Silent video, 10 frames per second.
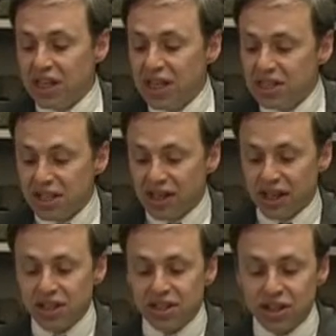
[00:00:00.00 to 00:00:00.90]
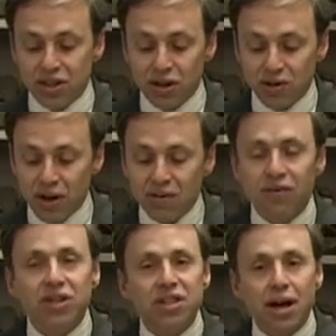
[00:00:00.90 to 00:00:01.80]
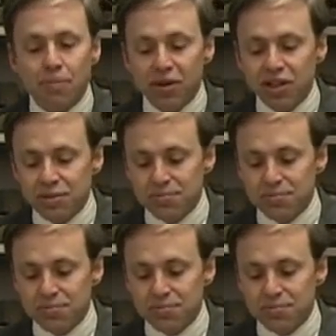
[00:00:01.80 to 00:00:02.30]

easy things to do. For example, this